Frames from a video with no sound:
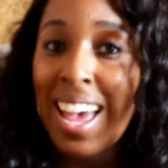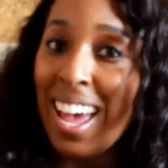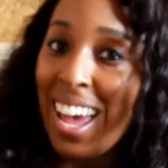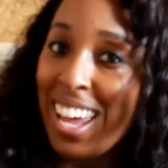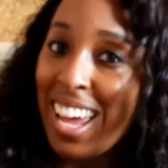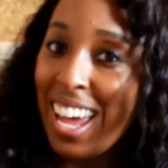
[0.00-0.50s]

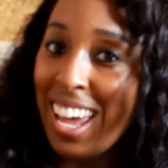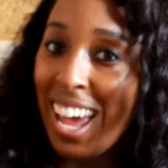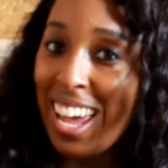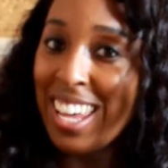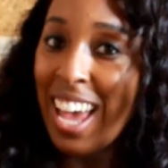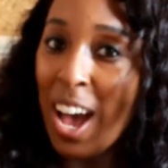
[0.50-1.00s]

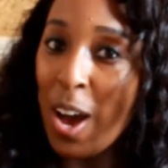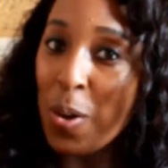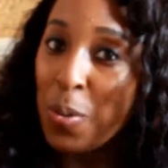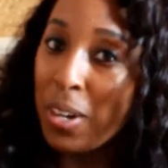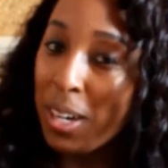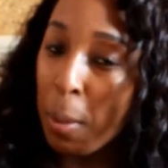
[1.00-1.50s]
Hey
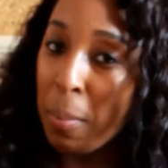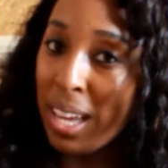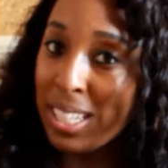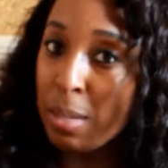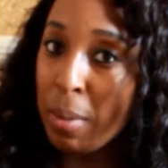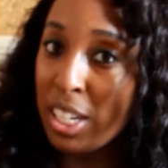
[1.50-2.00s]
y'all, welcome
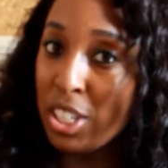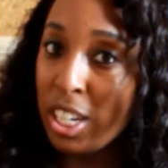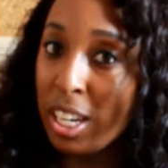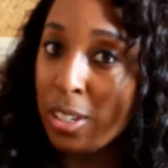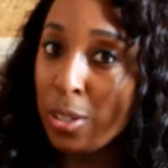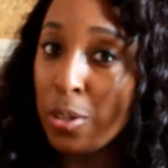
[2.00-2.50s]
back to my
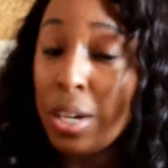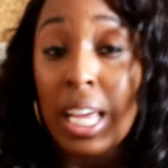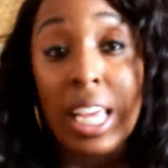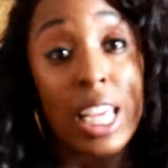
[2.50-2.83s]
channel.